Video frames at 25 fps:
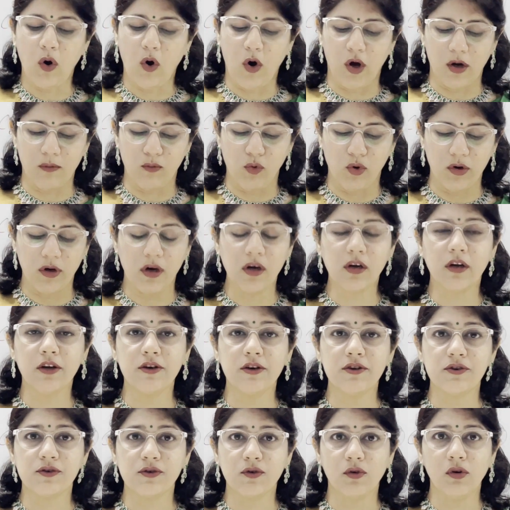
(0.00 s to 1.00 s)
Hormonal
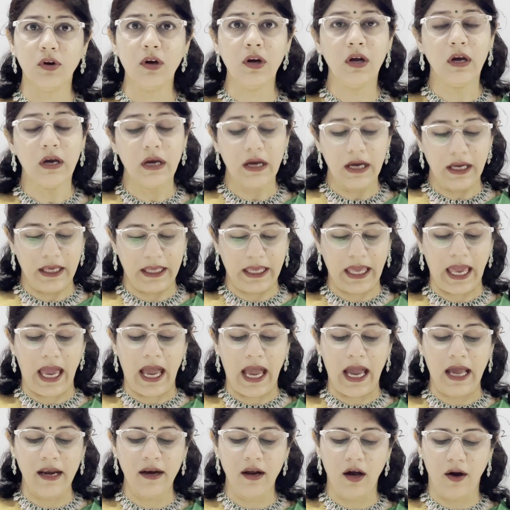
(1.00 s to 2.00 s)
control
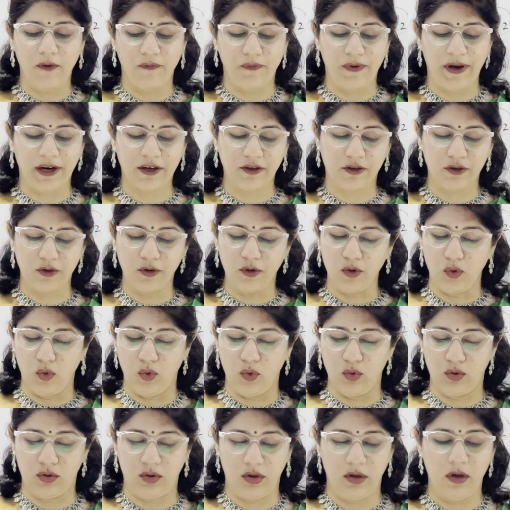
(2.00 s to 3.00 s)
can affect
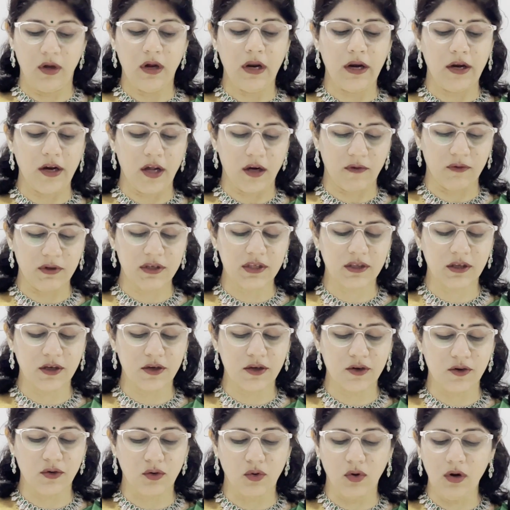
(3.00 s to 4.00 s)
growth. Nervous
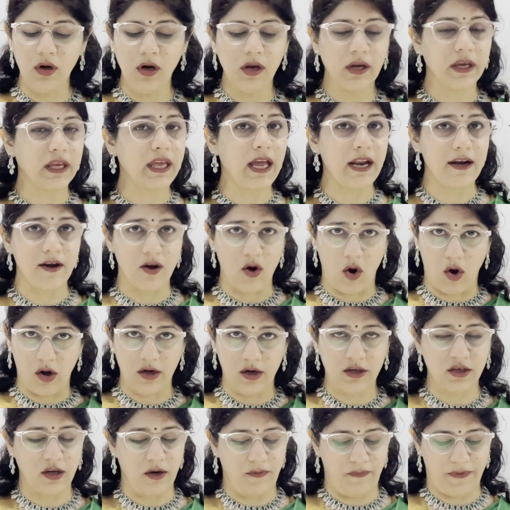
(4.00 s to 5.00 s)
control
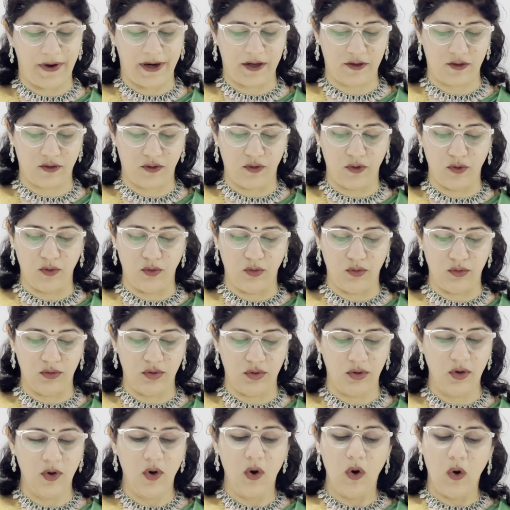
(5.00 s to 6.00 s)
cannot affect
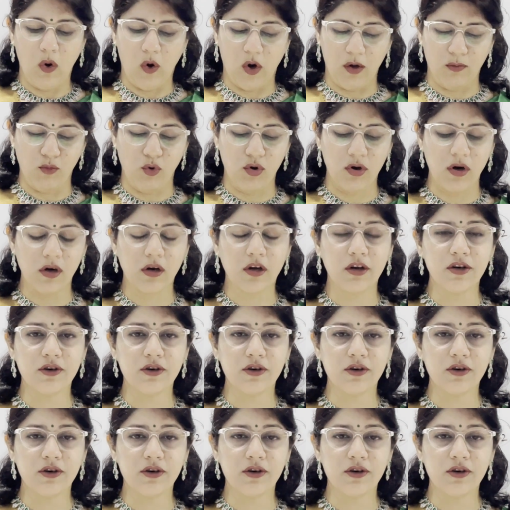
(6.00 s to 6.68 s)
growth. Hormonal